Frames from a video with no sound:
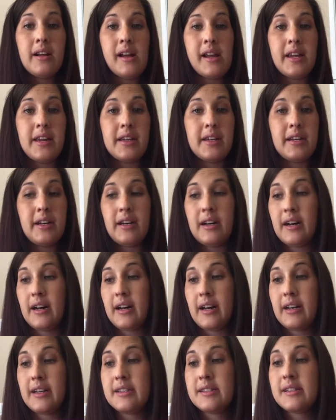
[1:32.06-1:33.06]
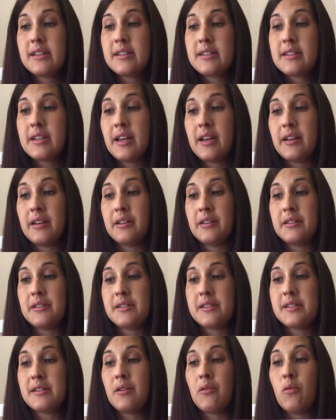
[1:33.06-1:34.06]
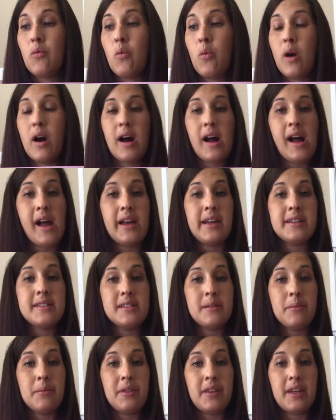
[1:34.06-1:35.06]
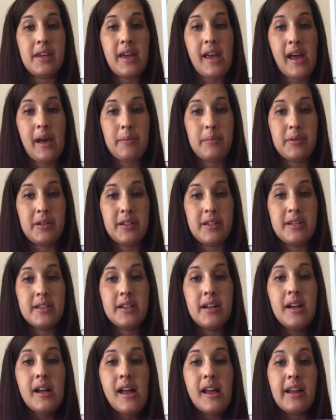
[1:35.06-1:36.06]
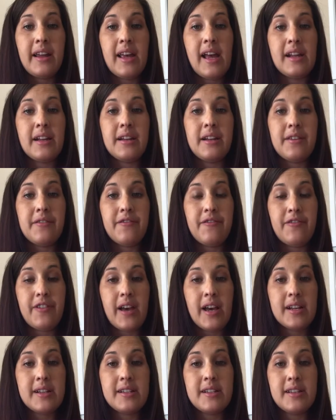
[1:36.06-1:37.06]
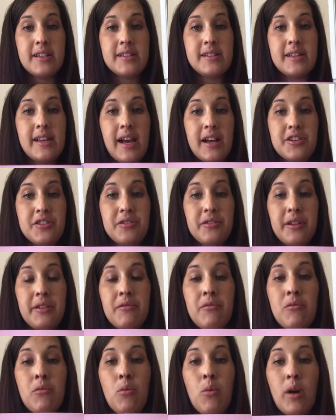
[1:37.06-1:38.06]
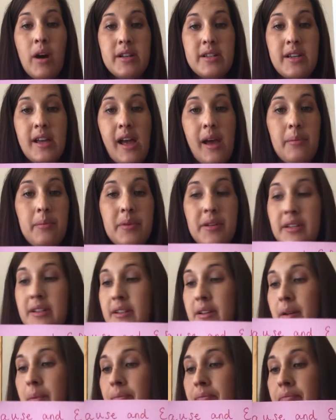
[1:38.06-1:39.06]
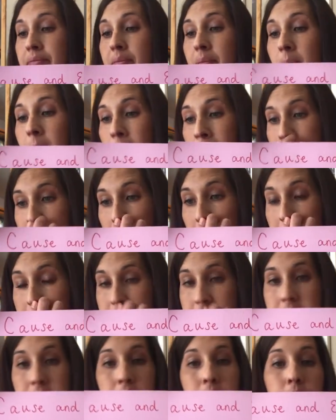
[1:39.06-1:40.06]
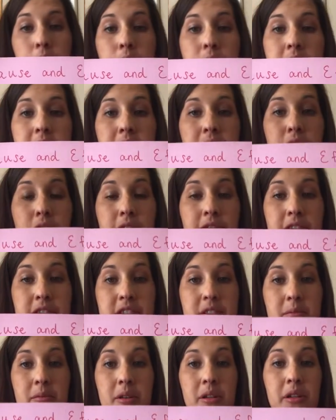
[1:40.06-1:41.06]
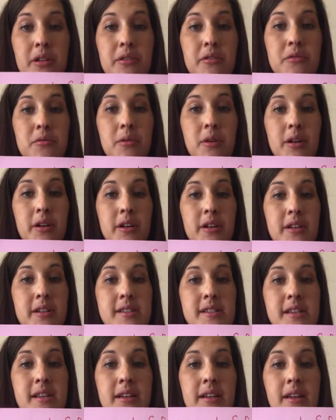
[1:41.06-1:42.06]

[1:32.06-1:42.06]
A cause tells why something happened, and an effect is actually what happened. So we can look for some clue words.